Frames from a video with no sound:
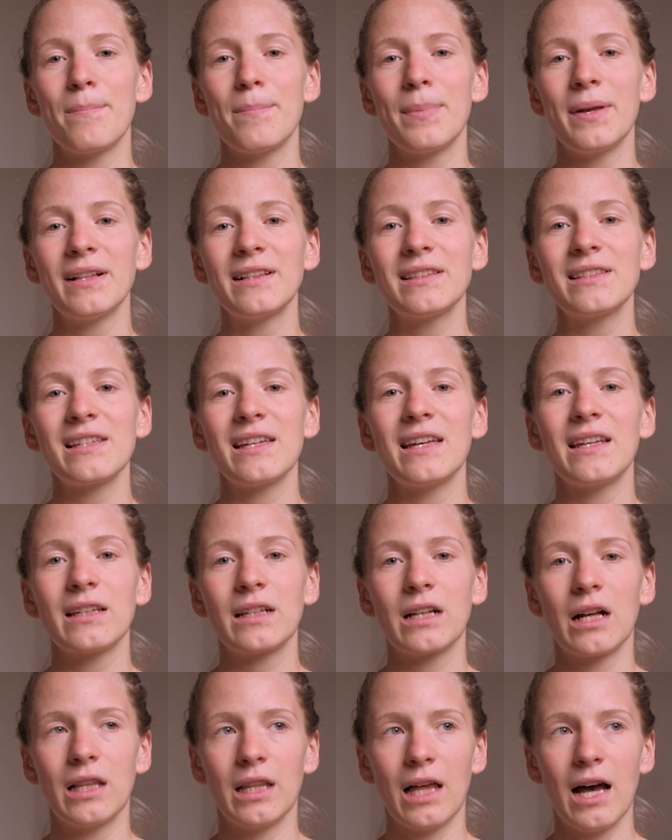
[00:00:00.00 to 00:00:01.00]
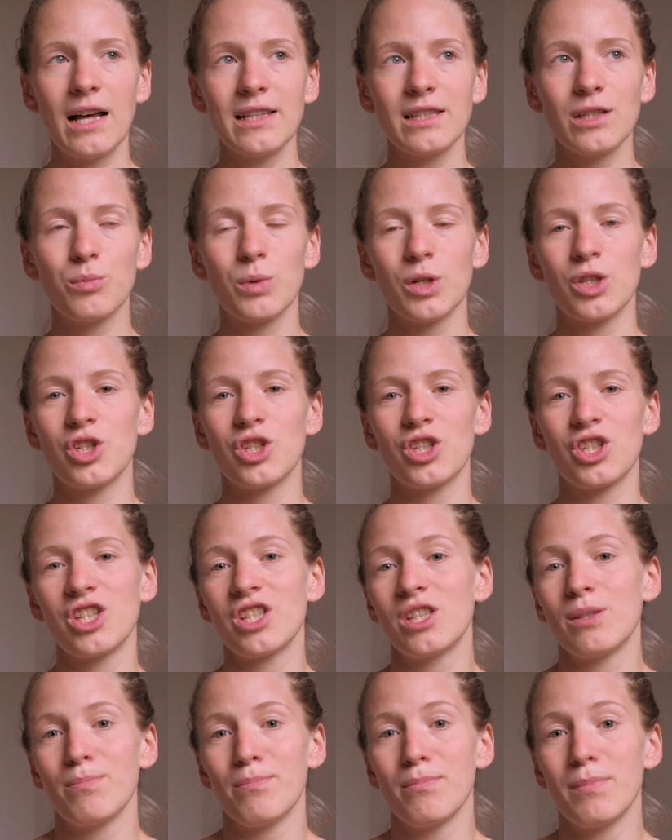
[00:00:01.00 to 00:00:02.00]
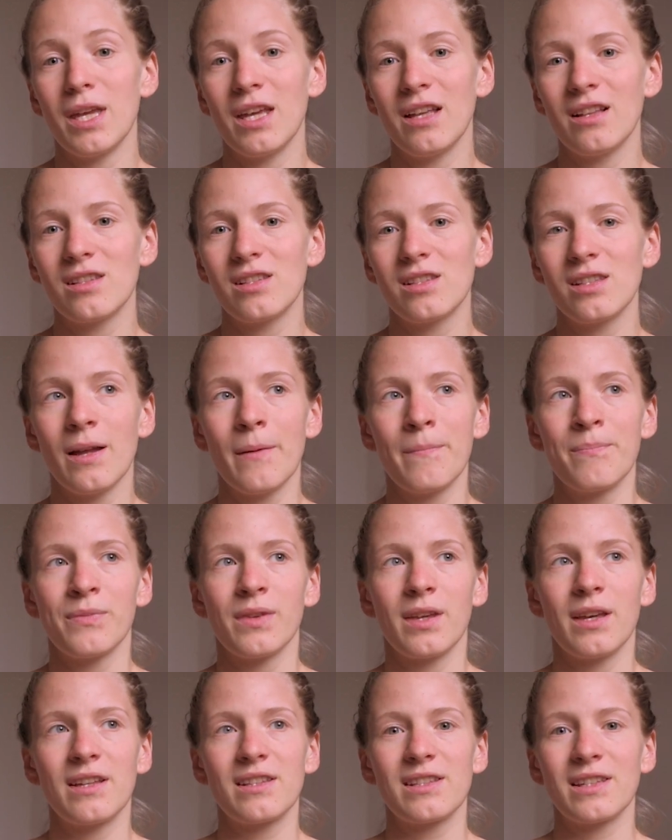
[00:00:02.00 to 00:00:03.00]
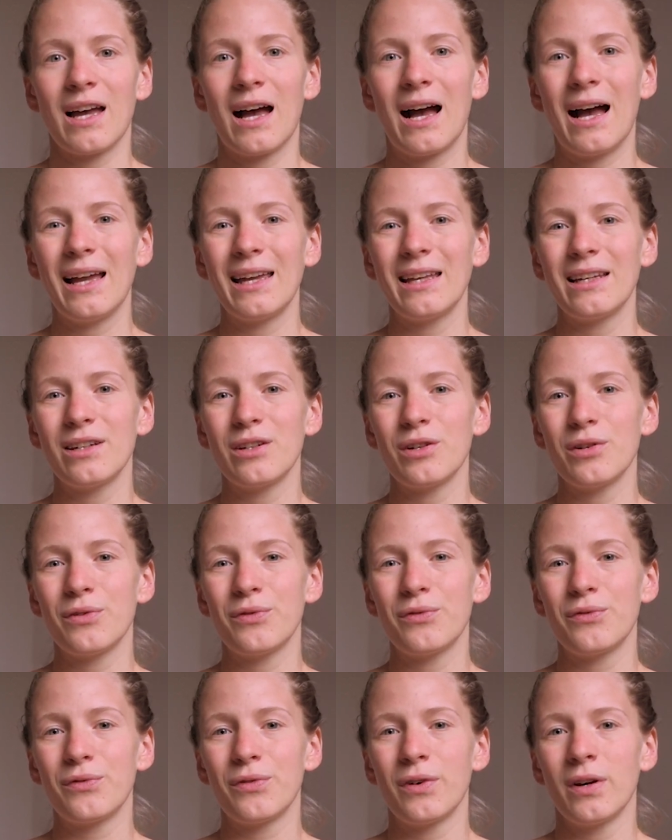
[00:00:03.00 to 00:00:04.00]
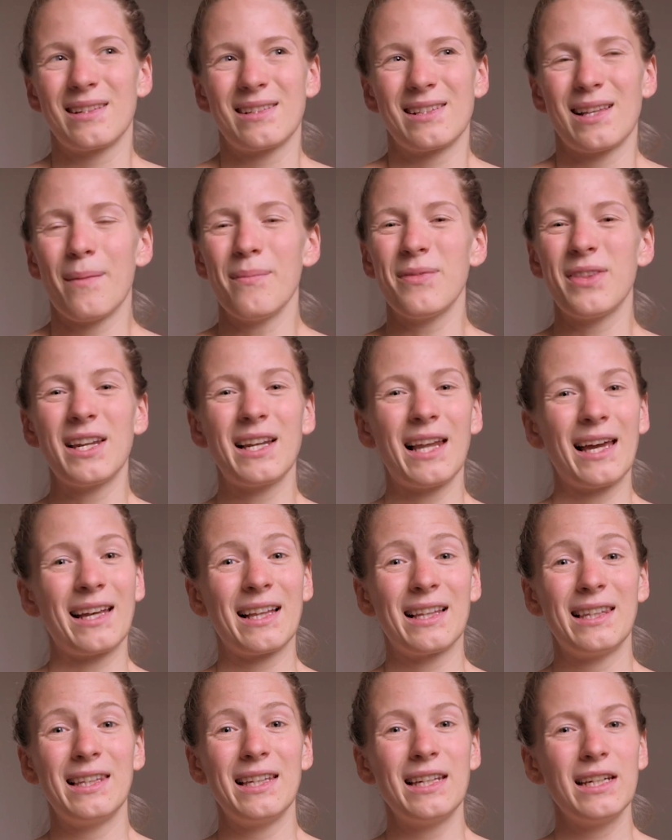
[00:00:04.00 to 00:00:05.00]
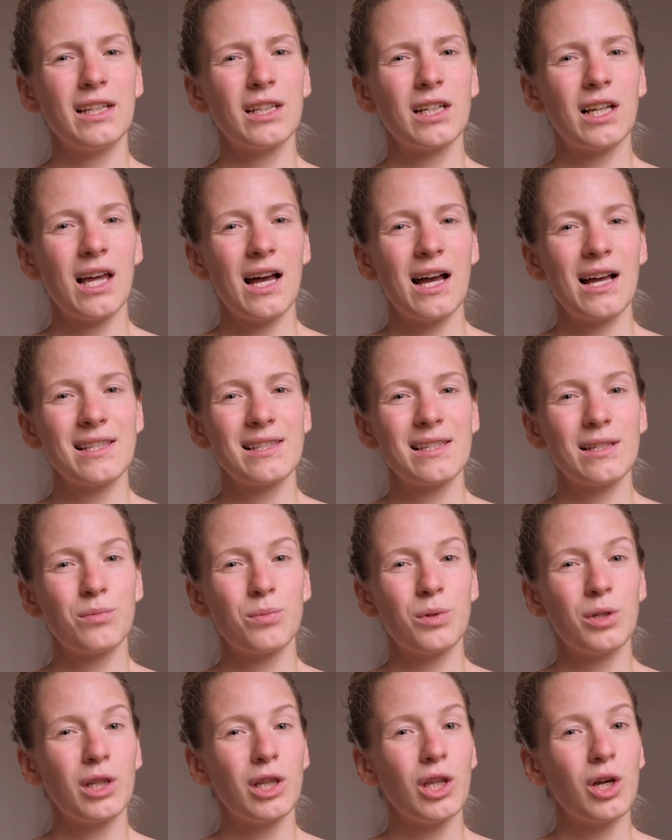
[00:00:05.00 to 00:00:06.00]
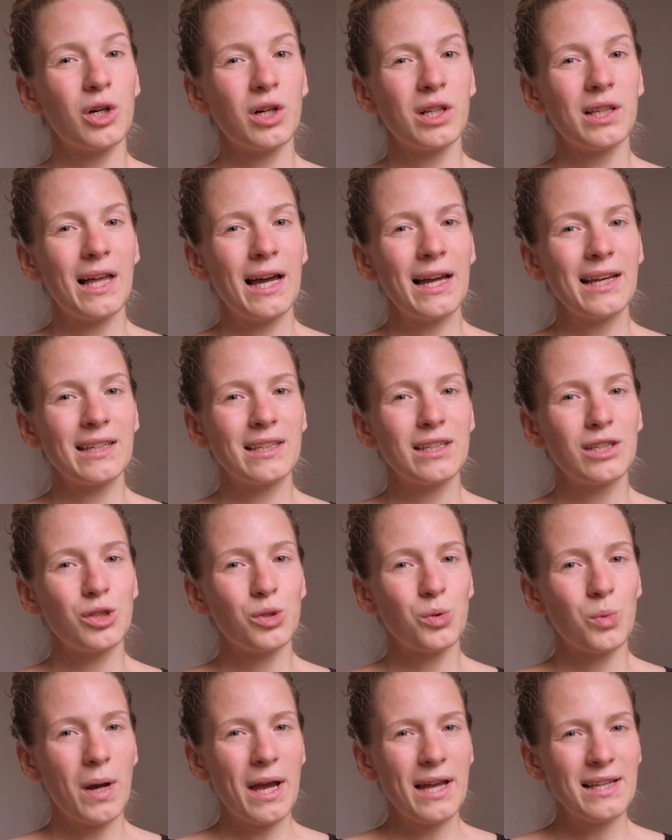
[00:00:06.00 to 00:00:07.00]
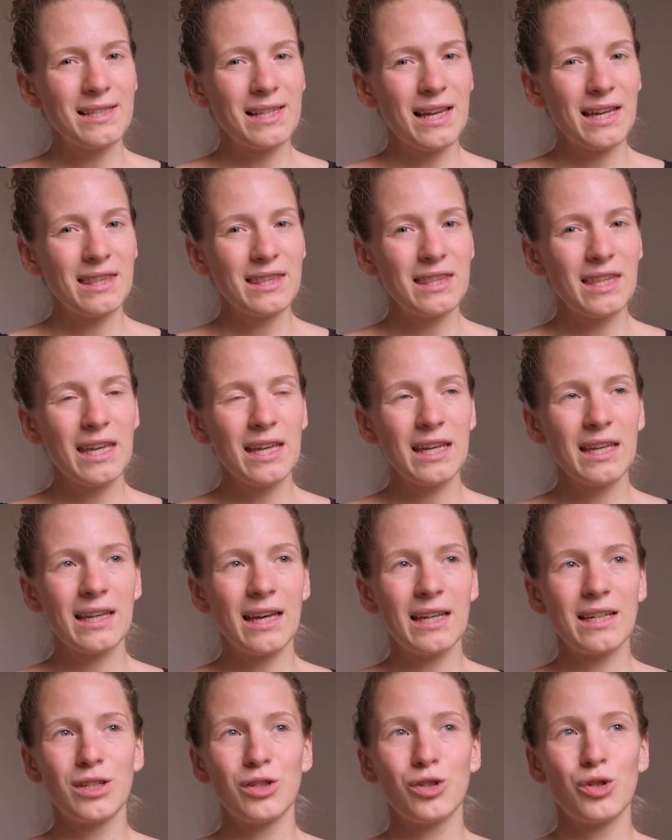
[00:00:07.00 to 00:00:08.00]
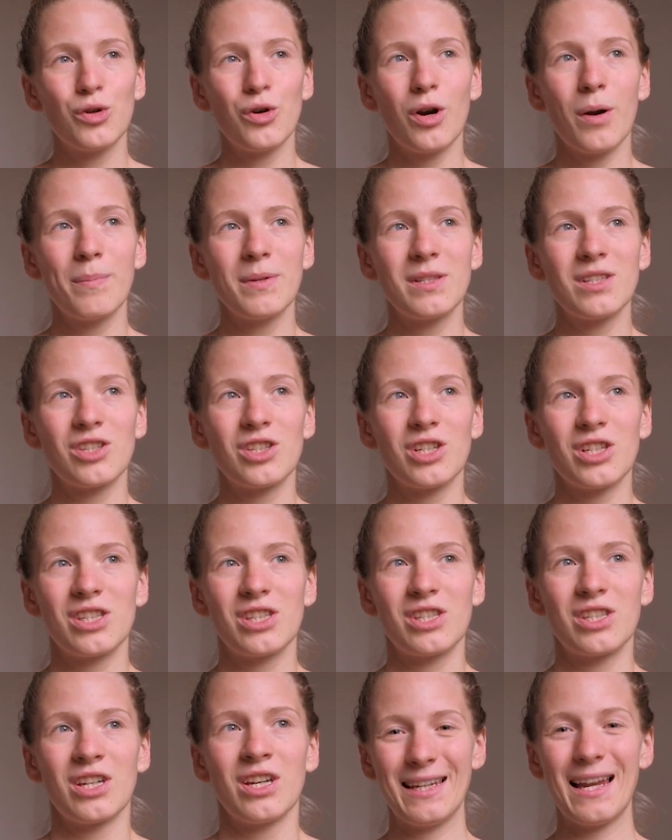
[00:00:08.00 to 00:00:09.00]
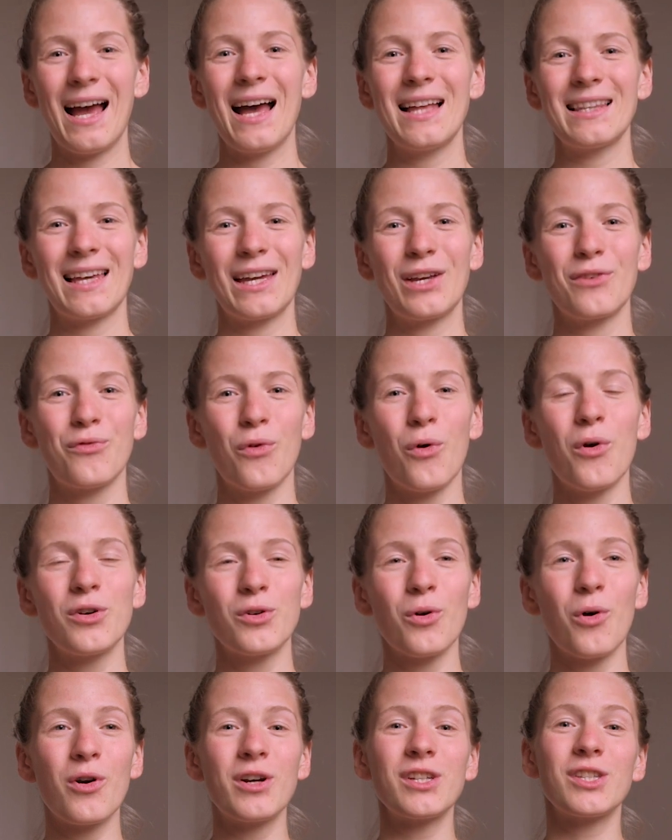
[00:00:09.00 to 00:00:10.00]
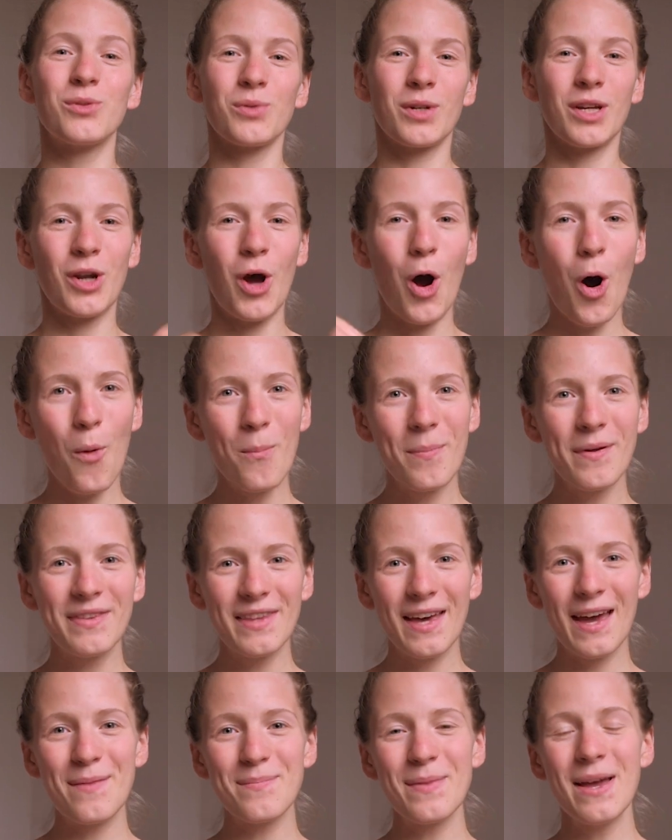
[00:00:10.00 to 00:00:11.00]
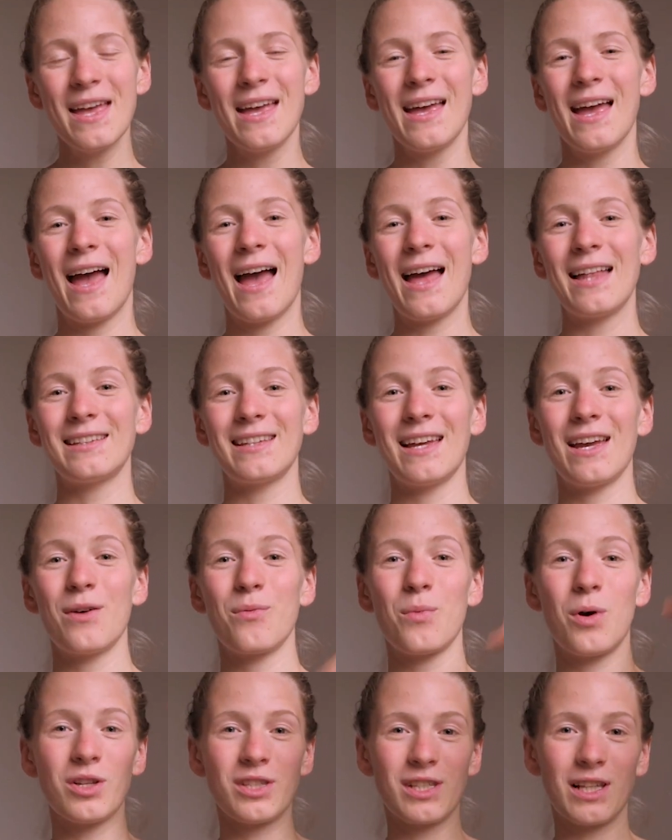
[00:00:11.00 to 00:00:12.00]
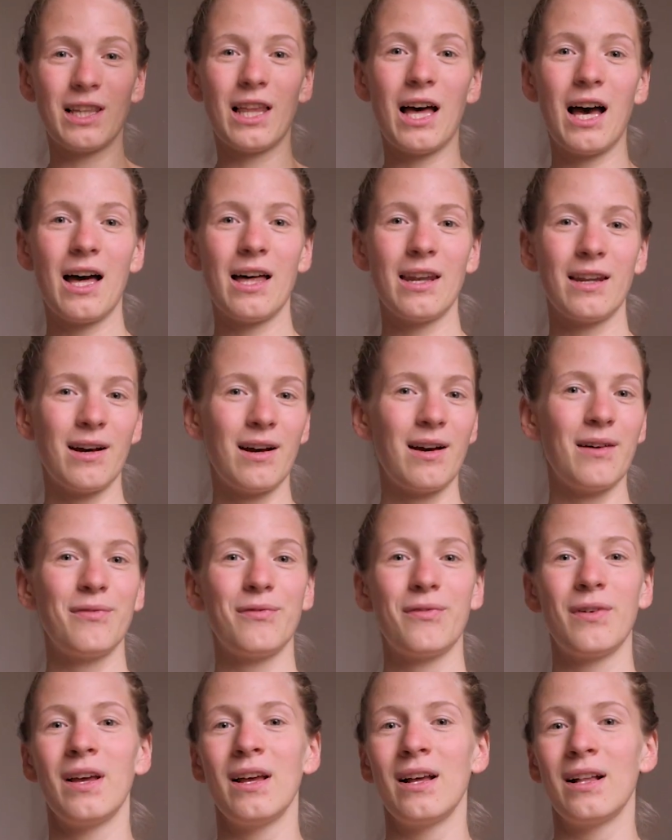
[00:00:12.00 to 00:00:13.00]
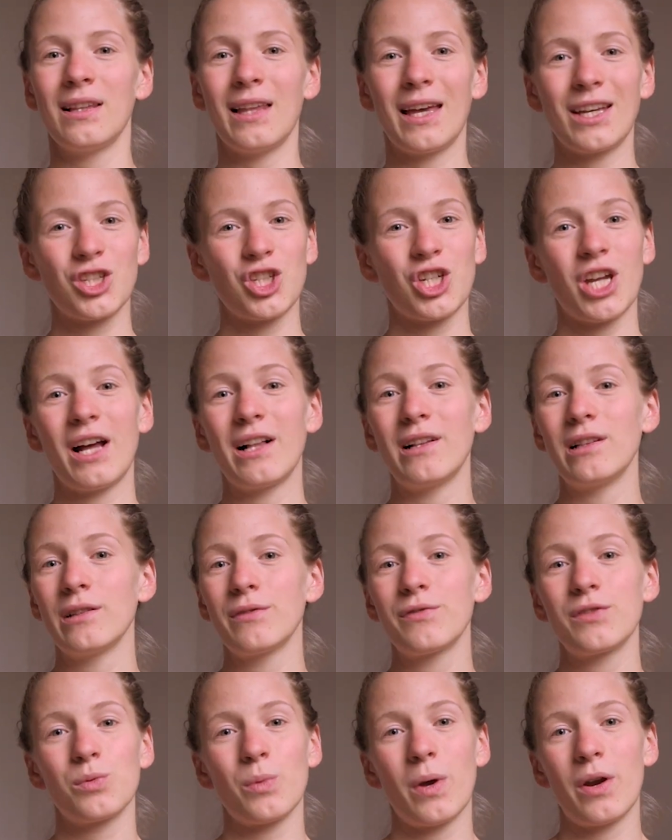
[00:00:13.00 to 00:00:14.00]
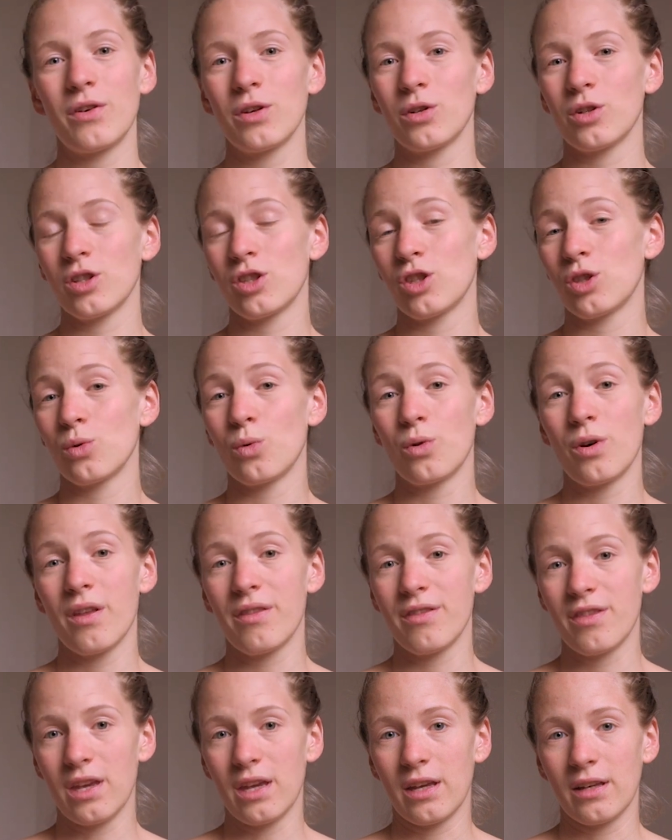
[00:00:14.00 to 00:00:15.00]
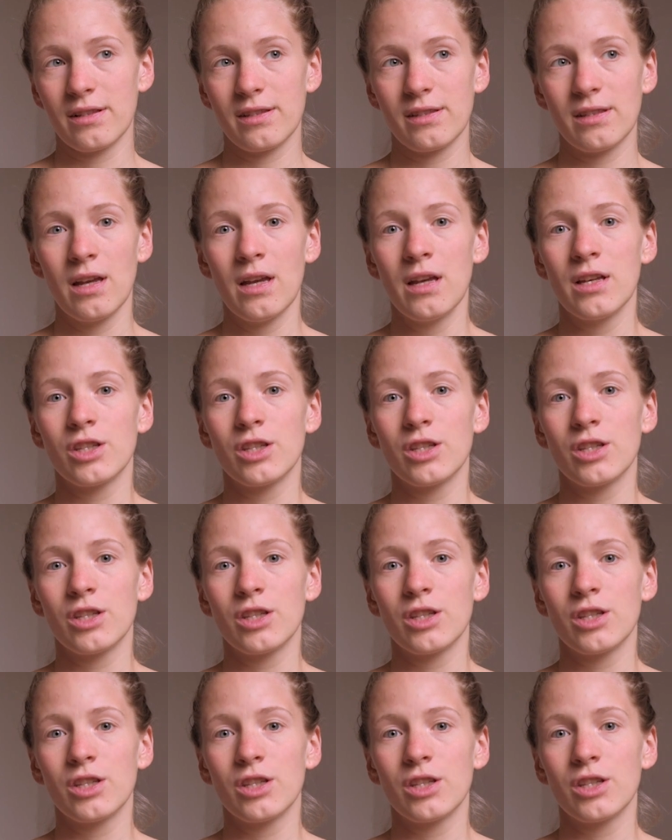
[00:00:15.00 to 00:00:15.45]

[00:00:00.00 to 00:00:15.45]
a built-in closet, which just means it's kind of something like a linen closet would look like in the US, I think. And in Europe, it's just, it had like four doors, you can open them, and there was a lot of like shelves where you could store things.